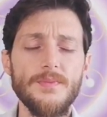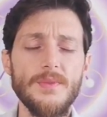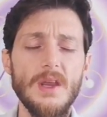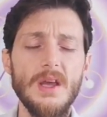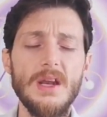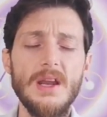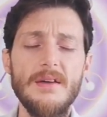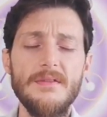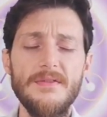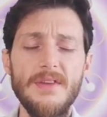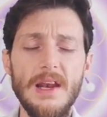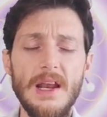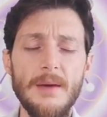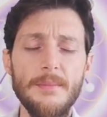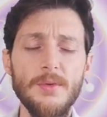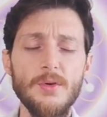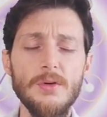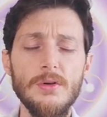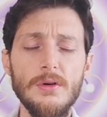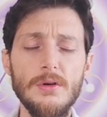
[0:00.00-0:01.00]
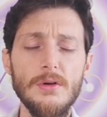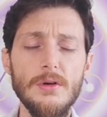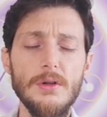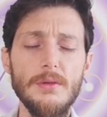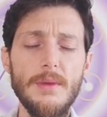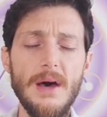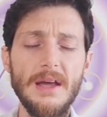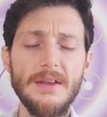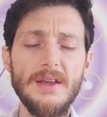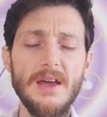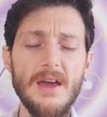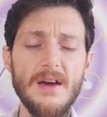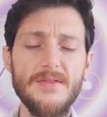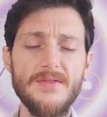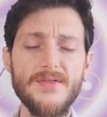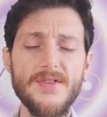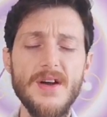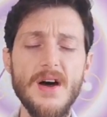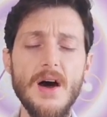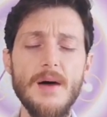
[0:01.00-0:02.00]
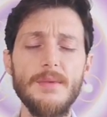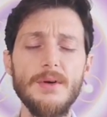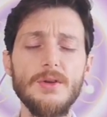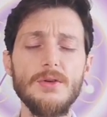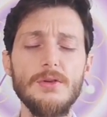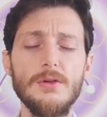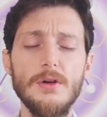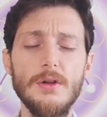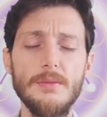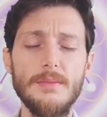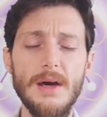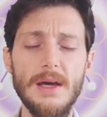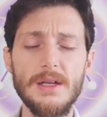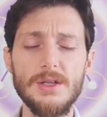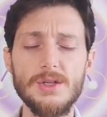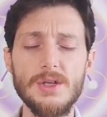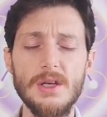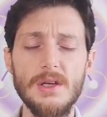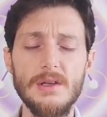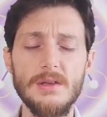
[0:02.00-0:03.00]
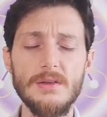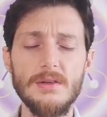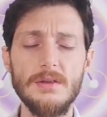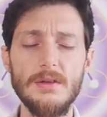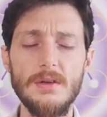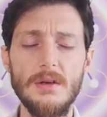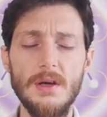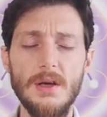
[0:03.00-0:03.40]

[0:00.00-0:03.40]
And I feel up all my diaphragm and all my chest.